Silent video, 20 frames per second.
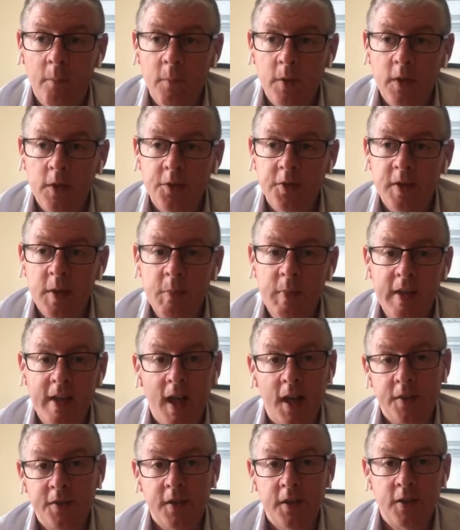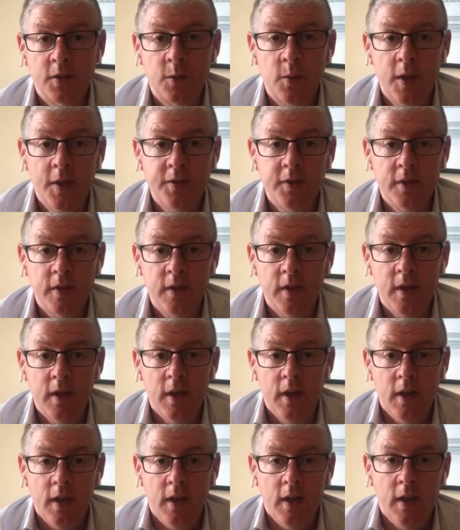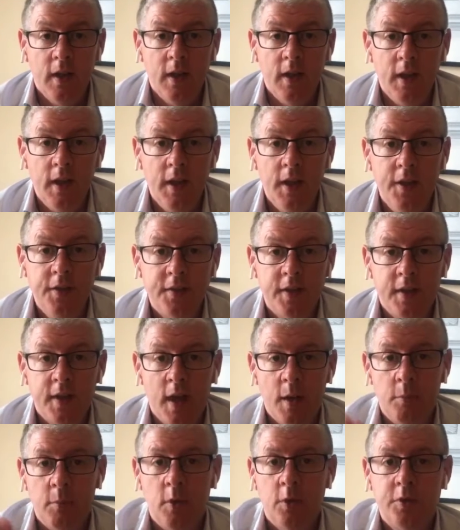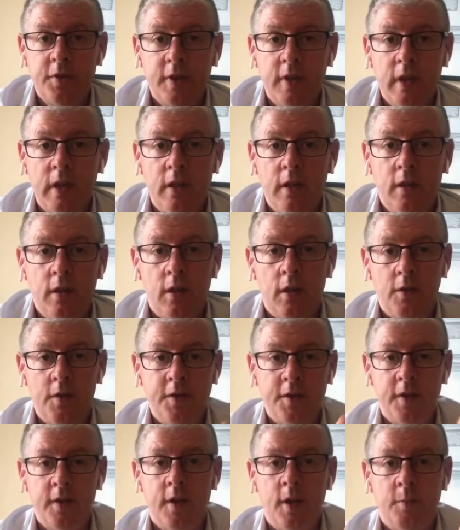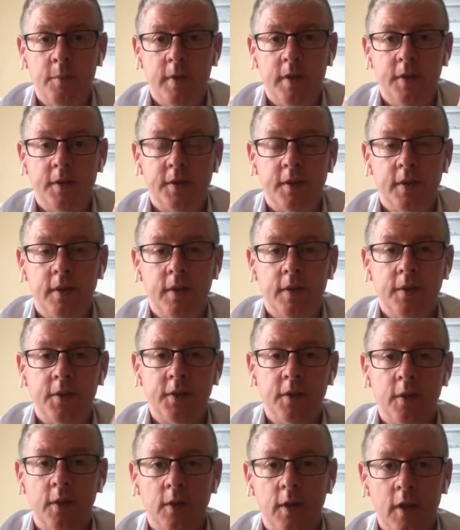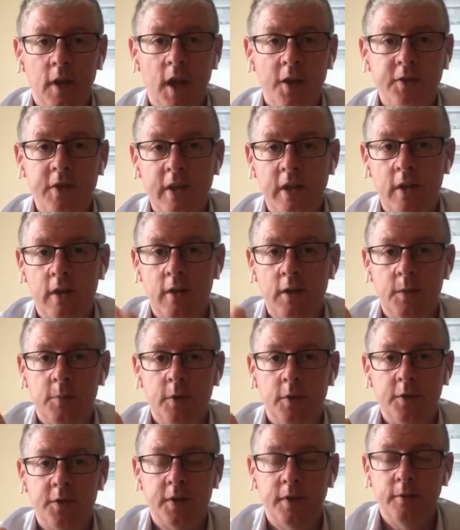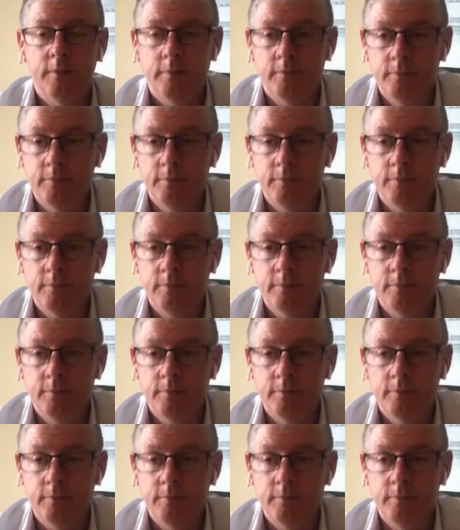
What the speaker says: you simply ask this question. Is it emotional or is it numbers? So logic or emotion?